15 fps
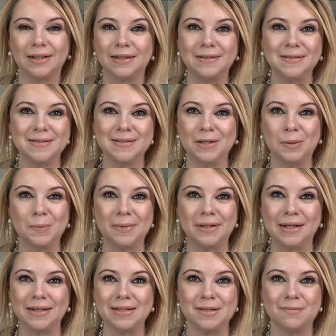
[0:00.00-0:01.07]
and I'll see you in my
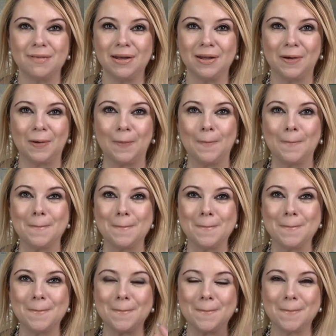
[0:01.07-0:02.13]
next video.
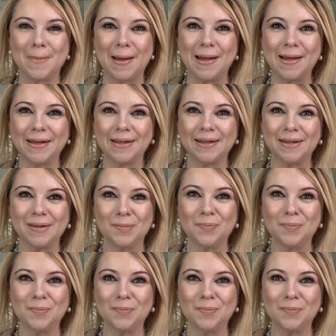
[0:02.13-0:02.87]
Bye.